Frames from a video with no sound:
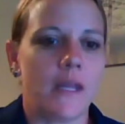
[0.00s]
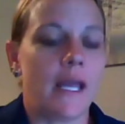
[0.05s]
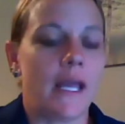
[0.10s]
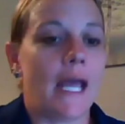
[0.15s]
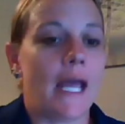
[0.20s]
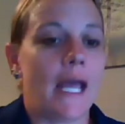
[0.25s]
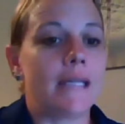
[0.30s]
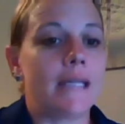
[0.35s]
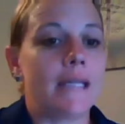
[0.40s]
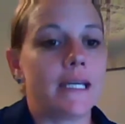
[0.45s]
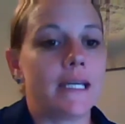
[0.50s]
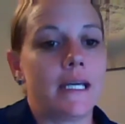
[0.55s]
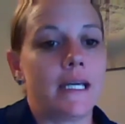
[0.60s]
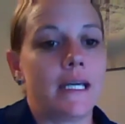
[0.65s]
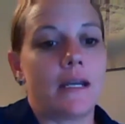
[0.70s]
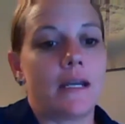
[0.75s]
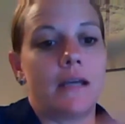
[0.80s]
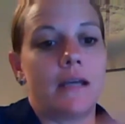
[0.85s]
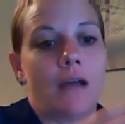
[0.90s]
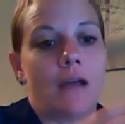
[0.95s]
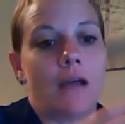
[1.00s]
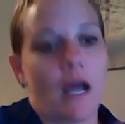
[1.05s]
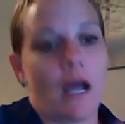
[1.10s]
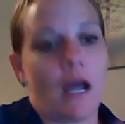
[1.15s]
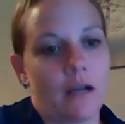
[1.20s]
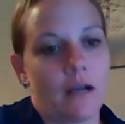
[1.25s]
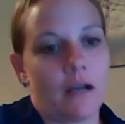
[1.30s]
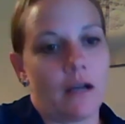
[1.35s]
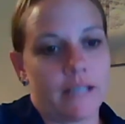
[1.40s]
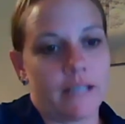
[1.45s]
And then
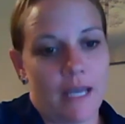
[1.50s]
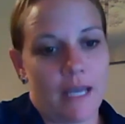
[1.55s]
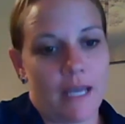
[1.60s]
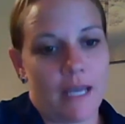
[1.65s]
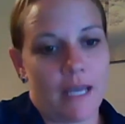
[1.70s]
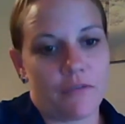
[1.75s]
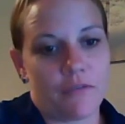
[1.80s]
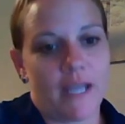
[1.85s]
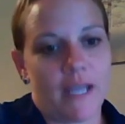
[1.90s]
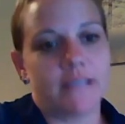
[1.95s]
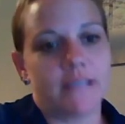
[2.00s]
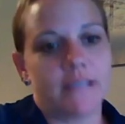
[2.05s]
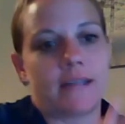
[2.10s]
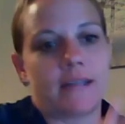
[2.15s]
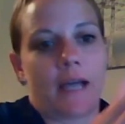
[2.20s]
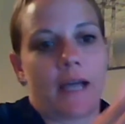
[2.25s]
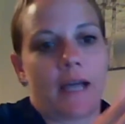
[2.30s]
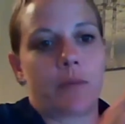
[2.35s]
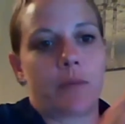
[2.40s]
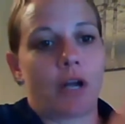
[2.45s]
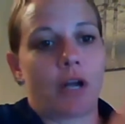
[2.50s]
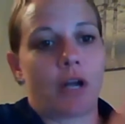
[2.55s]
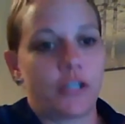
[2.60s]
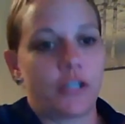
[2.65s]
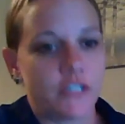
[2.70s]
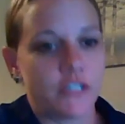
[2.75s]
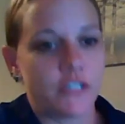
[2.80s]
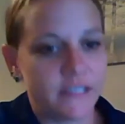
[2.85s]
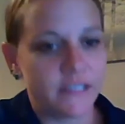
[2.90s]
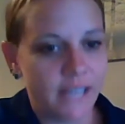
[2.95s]
not on the FAA side, but on
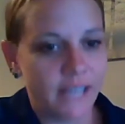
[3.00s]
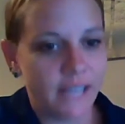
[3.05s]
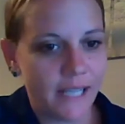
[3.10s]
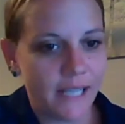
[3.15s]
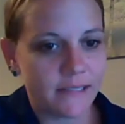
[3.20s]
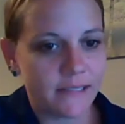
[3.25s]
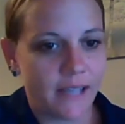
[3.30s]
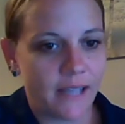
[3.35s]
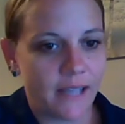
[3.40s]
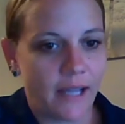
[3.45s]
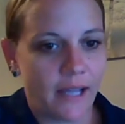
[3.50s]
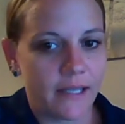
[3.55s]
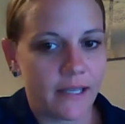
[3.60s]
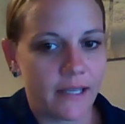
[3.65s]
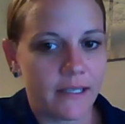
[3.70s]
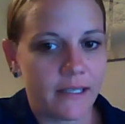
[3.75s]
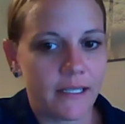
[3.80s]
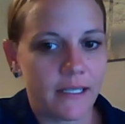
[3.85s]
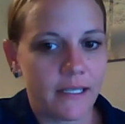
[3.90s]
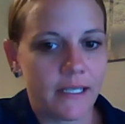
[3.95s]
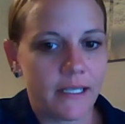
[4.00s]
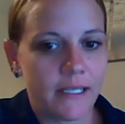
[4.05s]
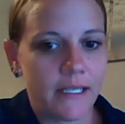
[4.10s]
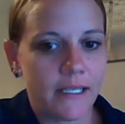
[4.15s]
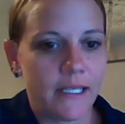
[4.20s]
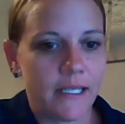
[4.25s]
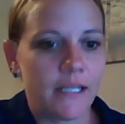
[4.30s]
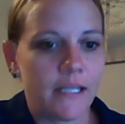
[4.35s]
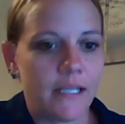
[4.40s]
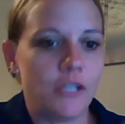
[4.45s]
your state side,
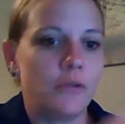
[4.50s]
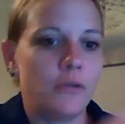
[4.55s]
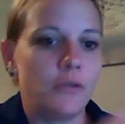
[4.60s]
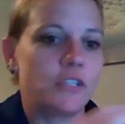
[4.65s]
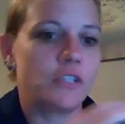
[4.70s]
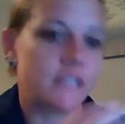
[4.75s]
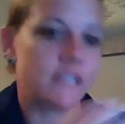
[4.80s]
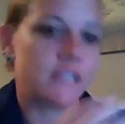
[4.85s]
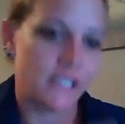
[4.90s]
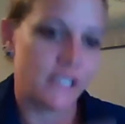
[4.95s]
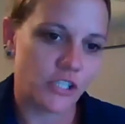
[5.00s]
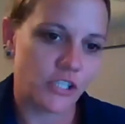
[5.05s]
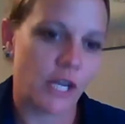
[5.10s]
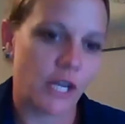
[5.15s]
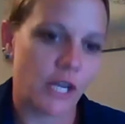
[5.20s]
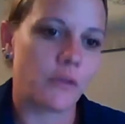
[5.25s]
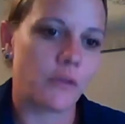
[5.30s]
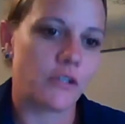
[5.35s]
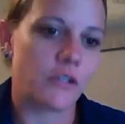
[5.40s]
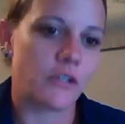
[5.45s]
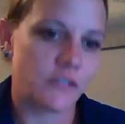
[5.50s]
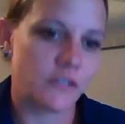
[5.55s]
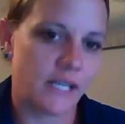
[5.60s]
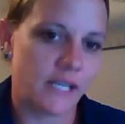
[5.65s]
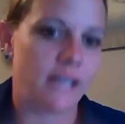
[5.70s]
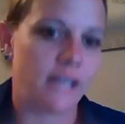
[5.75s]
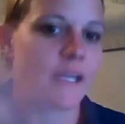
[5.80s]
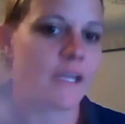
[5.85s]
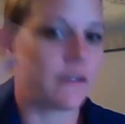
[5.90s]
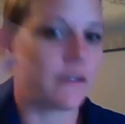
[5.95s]
you just need to check with your
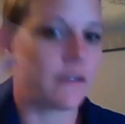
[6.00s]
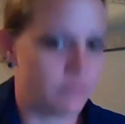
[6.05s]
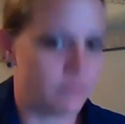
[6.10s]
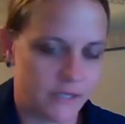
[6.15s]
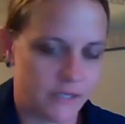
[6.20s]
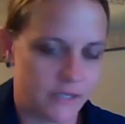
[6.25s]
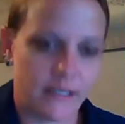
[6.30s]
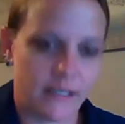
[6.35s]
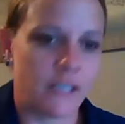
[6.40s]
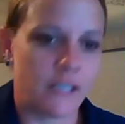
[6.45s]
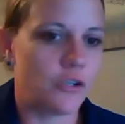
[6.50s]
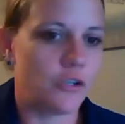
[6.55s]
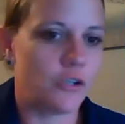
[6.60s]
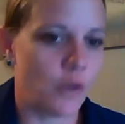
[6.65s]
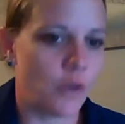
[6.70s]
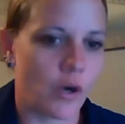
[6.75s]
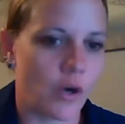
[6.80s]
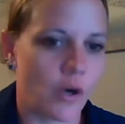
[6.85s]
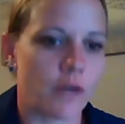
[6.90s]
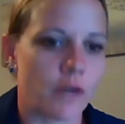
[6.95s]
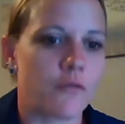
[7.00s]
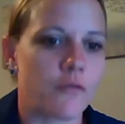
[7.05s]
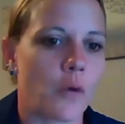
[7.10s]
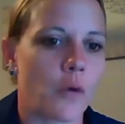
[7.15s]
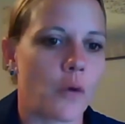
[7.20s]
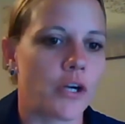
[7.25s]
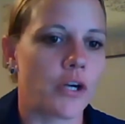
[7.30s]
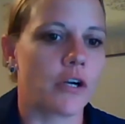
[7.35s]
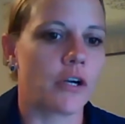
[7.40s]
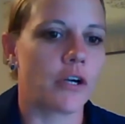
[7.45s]
state, like the state of New York,
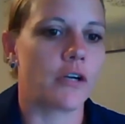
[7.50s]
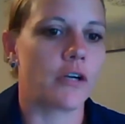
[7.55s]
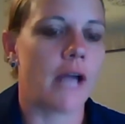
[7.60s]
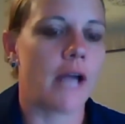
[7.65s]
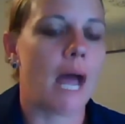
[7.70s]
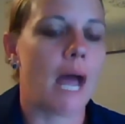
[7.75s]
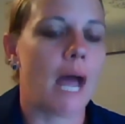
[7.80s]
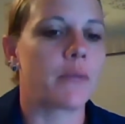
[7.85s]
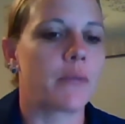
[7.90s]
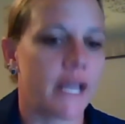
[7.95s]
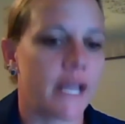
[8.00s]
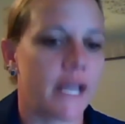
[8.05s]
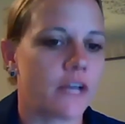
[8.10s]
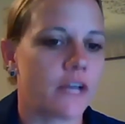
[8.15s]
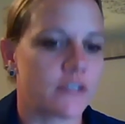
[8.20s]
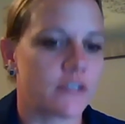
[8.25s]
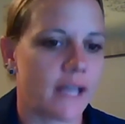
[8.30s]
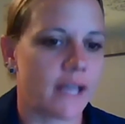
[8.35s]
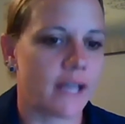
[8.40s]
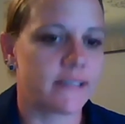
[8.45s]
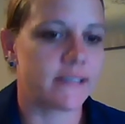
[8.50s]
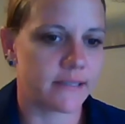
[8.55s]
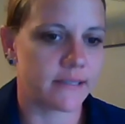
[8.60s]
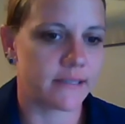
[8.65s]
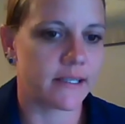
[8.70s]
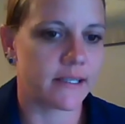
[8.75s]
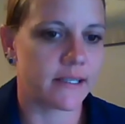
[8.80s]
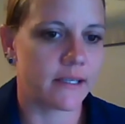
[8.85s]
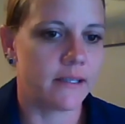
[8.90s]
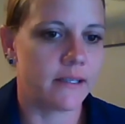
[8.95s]
for your applicator's
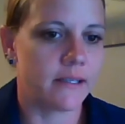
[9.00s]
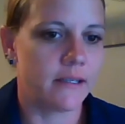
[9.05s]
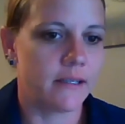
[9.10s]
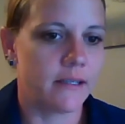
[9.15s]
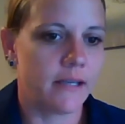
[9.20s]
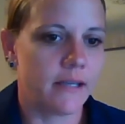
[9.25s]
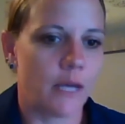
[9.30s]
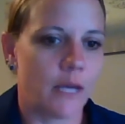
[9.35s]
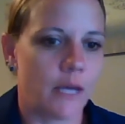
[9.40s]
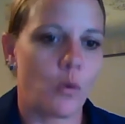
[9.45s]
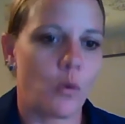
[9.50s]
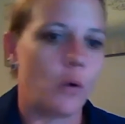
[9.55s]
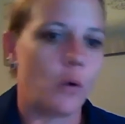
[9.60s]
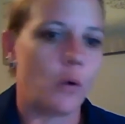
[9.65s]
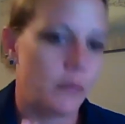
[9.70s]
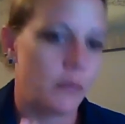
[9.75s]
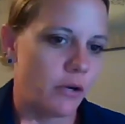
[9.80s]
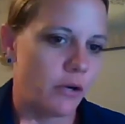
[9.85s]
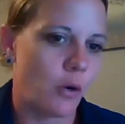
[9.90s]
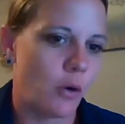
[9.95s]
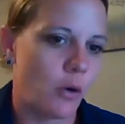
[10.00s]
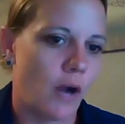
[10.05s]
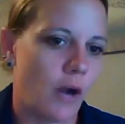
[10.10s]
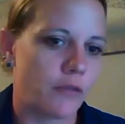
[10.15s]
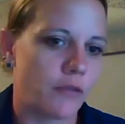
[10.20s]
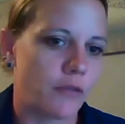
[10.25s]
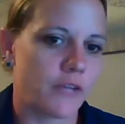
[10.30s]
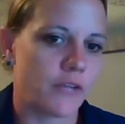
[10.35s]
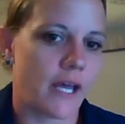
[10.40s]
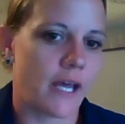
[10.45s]
licensing and what will be
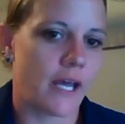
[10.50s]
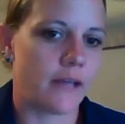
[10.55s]
required for that.